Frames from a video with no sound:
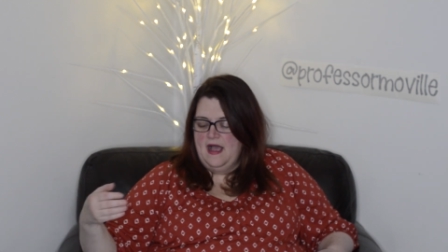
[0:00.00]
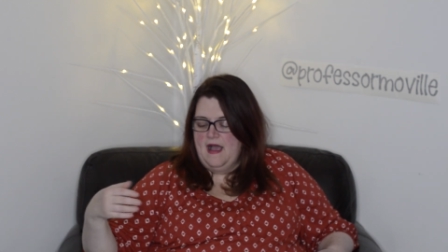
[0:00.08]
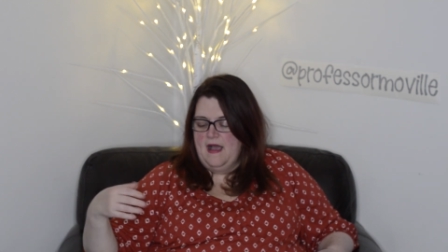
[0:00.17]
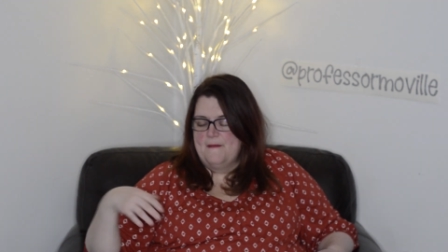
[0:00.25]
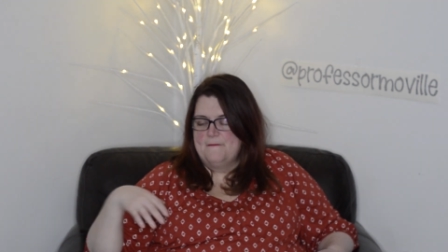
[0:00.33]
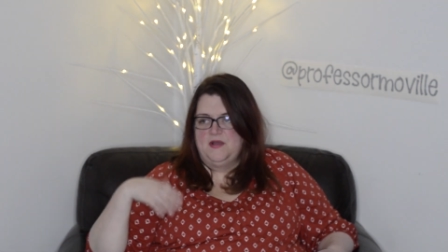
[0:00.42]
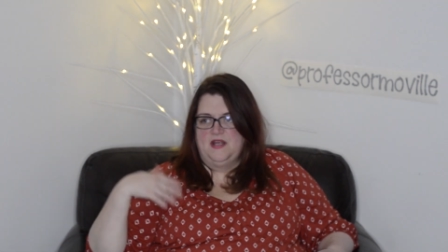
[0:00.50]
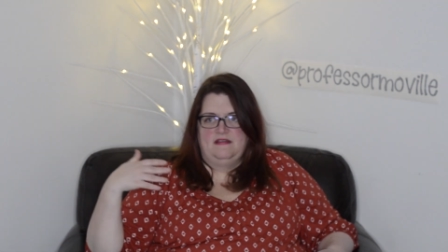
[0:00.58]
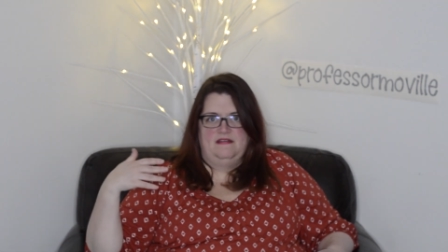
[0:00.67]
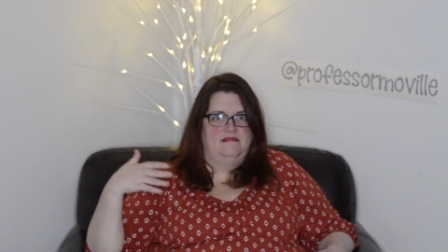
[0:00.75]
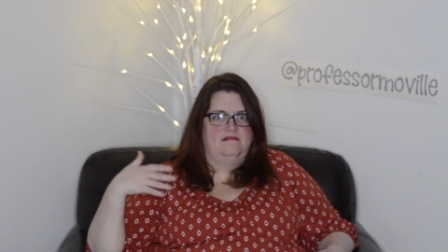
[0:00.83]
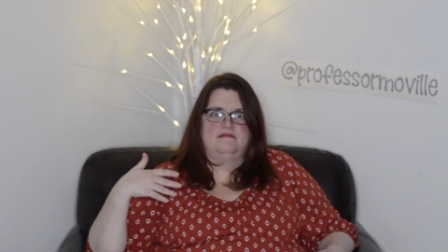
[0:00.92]

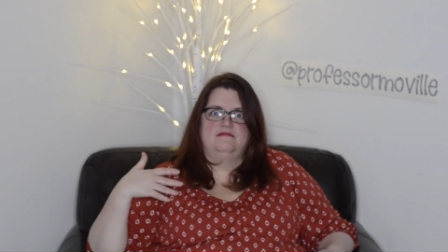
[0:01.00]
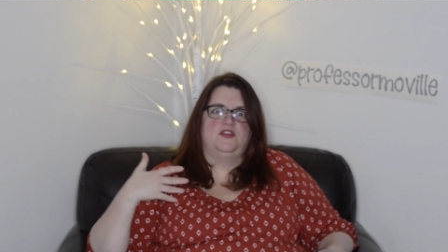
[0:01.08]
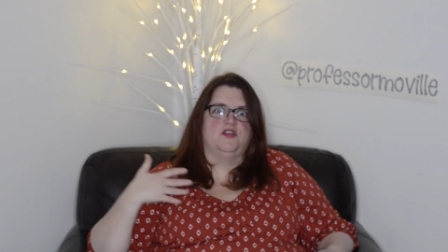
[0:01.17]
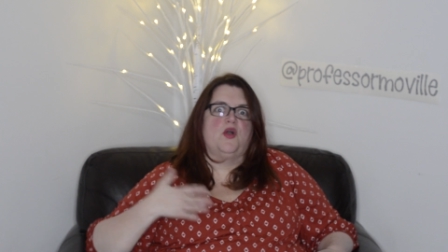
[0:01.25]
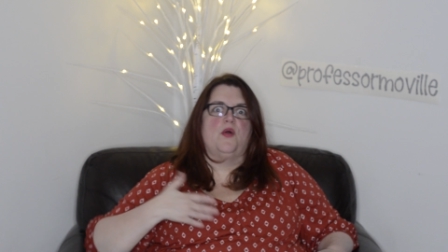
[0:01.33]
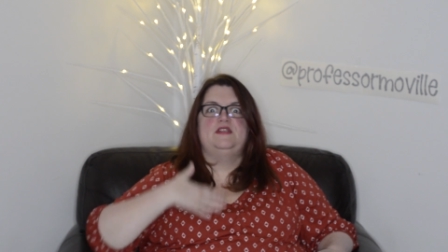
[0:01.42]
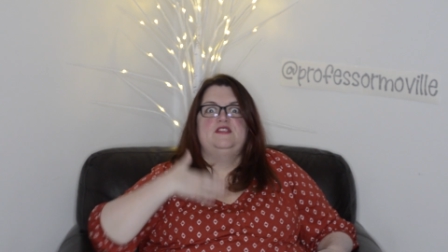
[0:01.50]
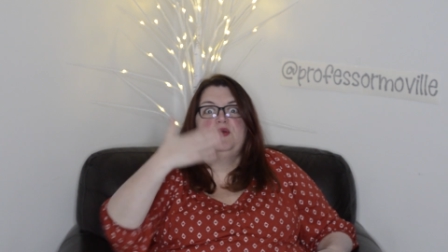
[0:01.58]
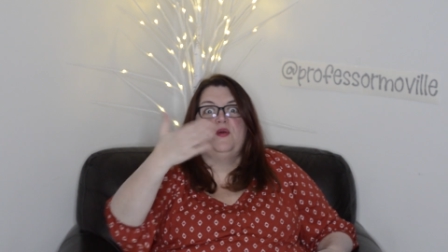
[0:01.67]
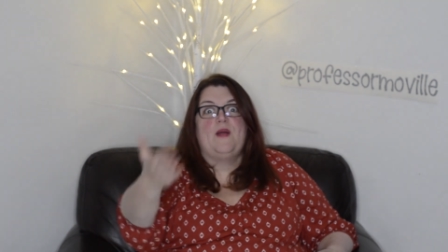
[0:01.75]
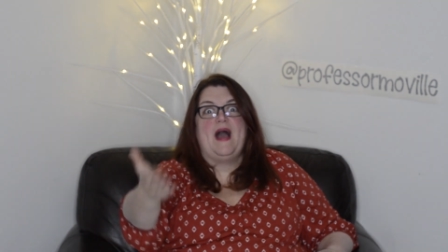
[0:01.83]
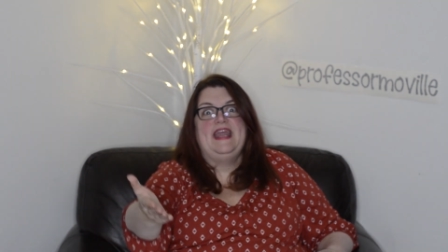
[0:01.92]
But you're going
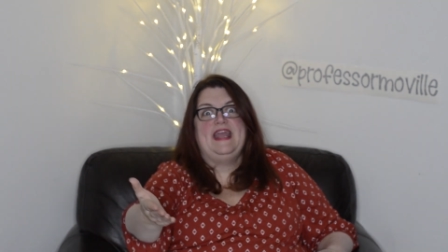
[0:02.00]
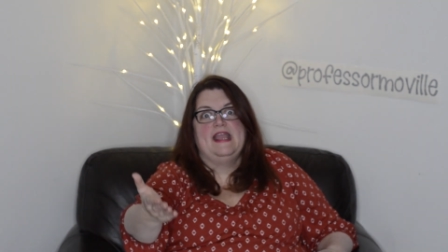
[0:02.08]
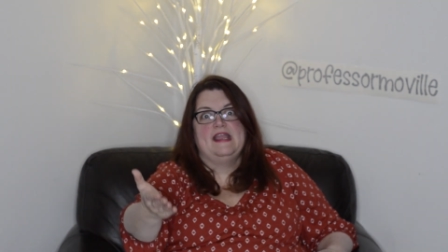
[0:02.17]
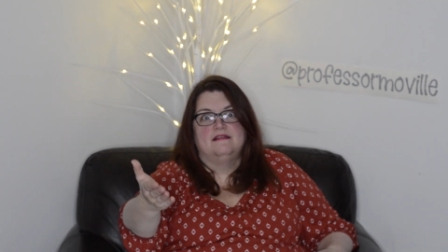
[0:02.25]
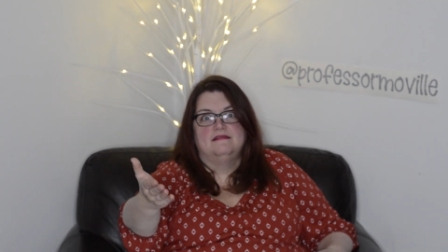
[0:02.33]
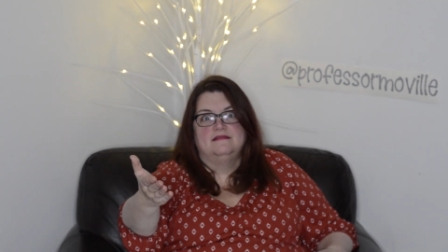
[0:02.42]
to a wedding.